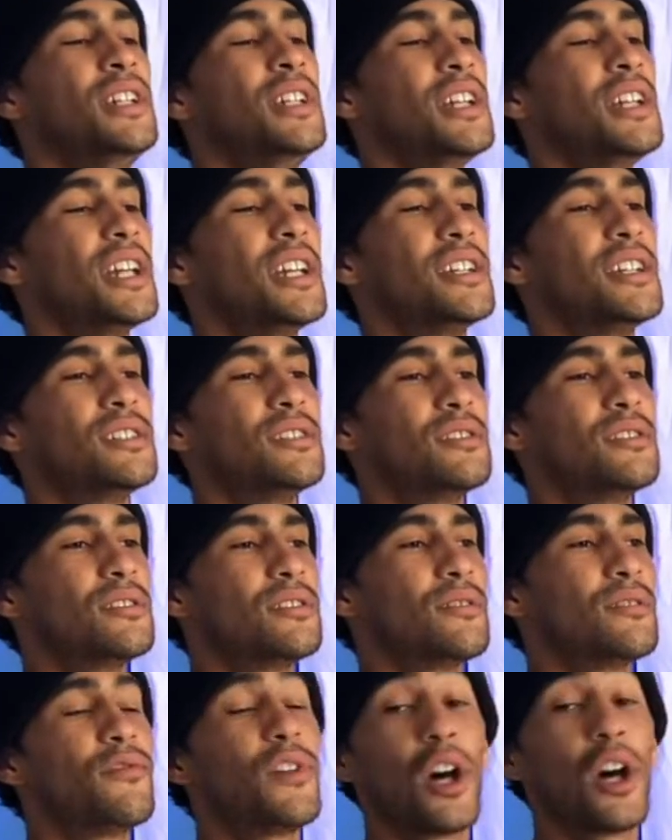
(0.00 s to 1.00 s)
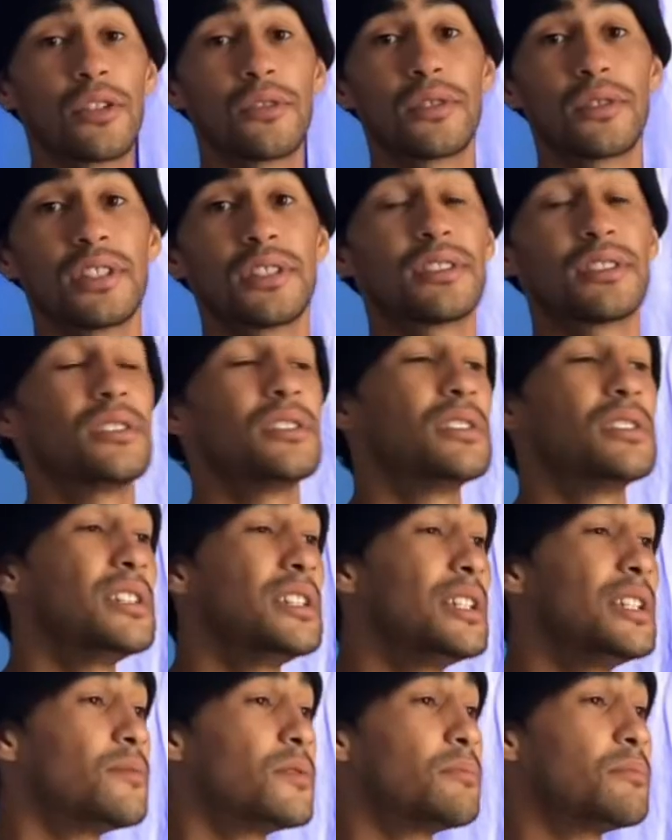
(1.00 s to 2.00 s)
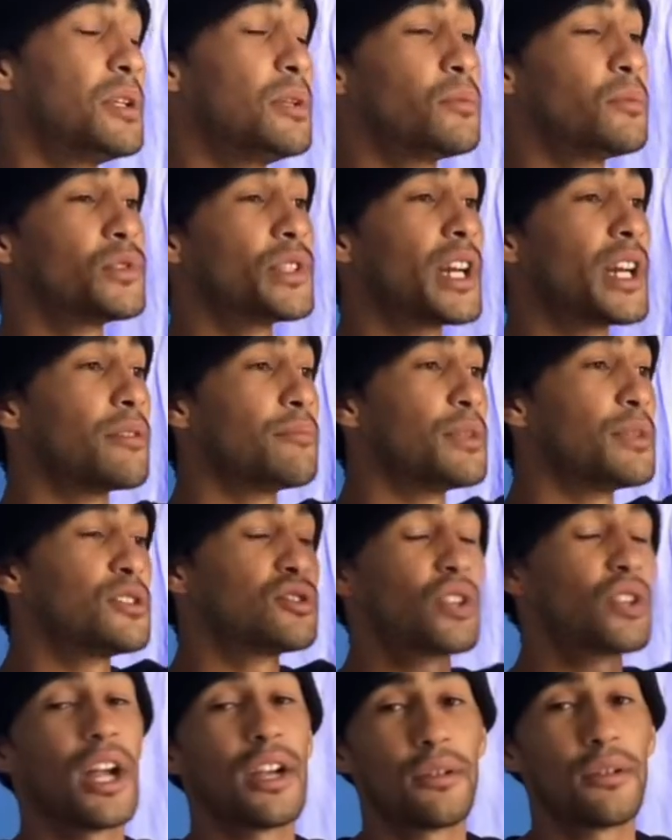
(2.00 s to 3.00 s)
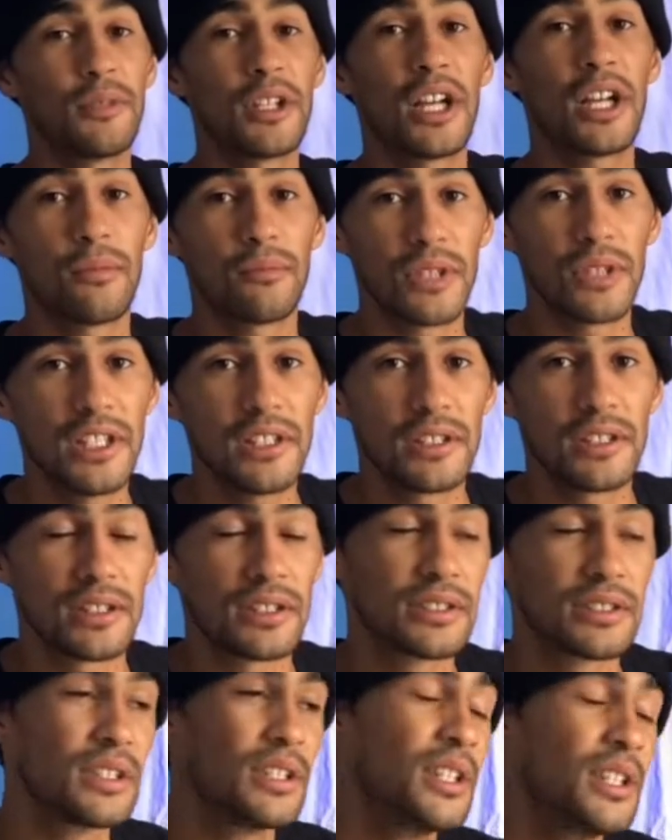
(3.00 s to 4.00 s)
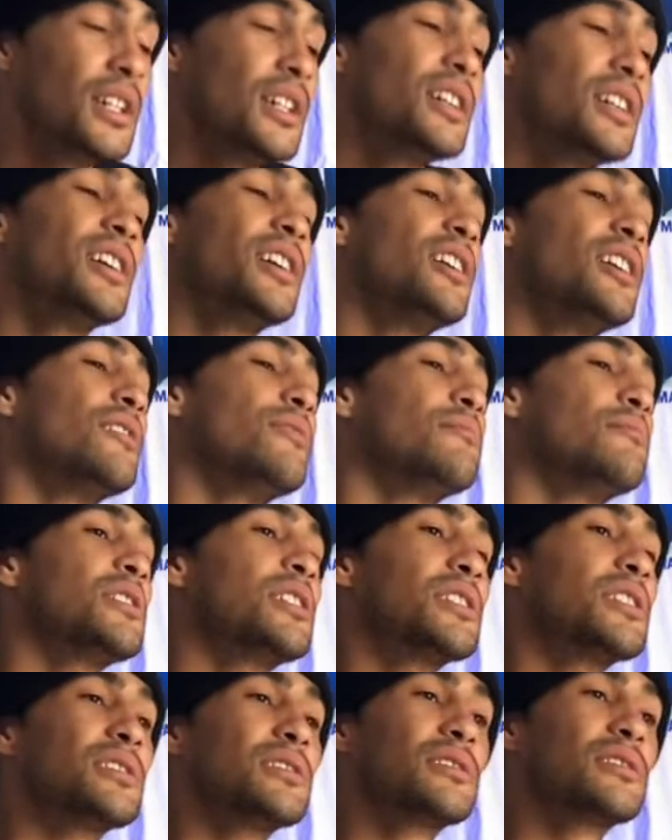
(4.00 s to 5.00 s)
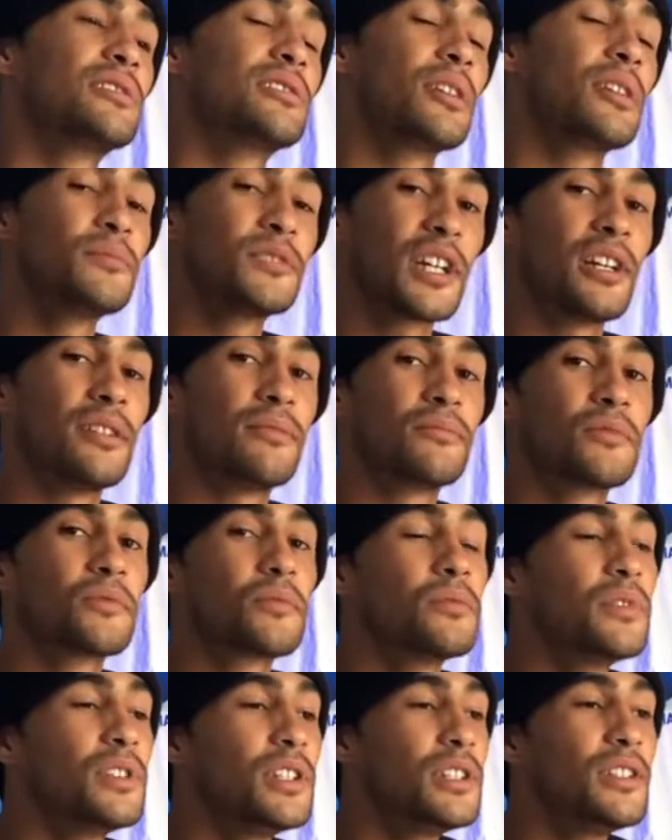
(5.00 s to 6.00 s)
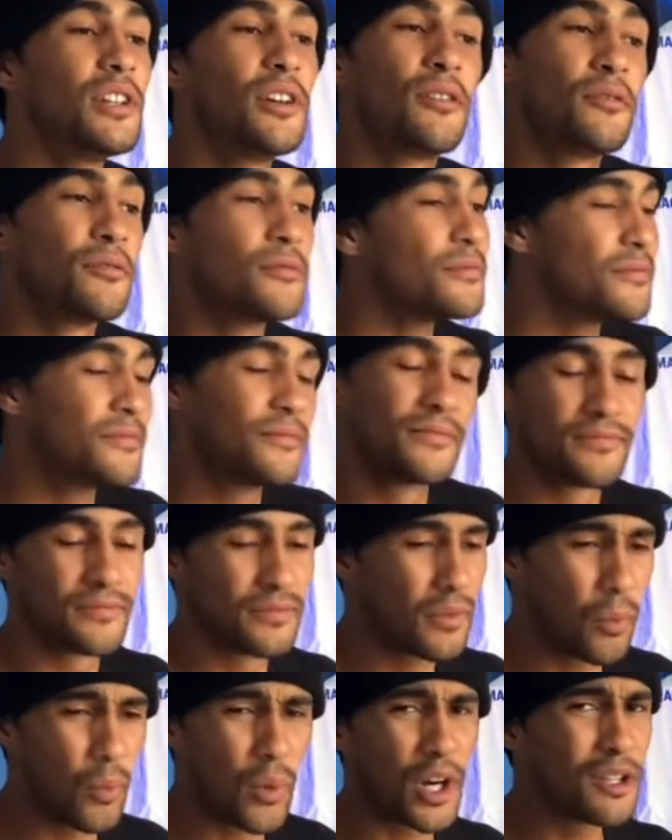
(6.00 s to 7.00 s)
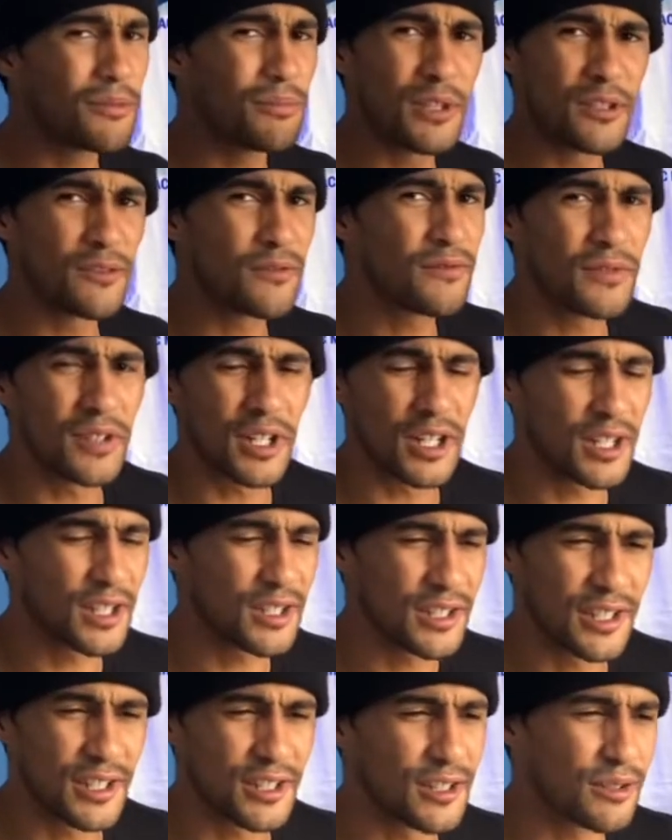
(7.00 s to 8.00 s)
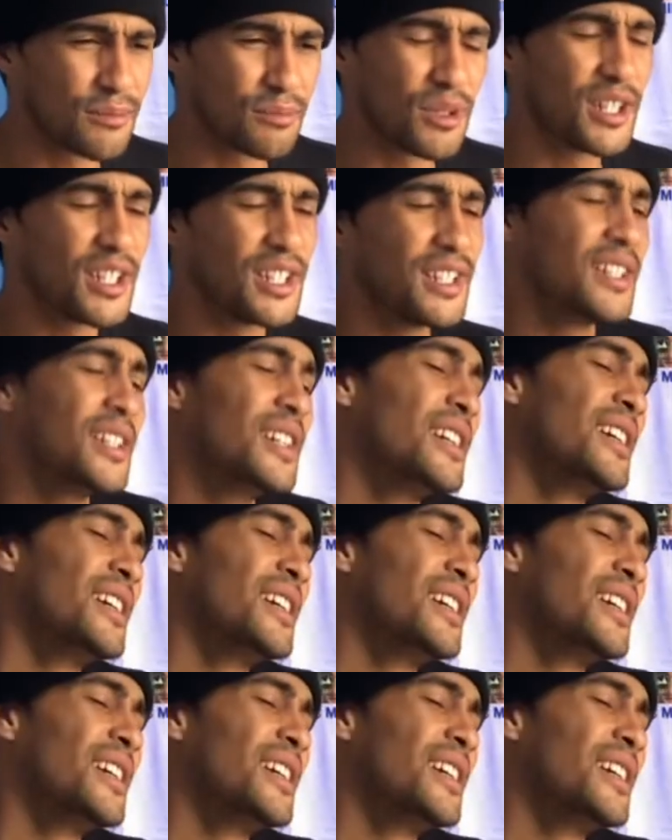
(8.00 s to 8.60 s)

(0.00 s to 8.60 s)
and followers, and even people that are trying to become leaders, because sometimes we don't want to be a leader, but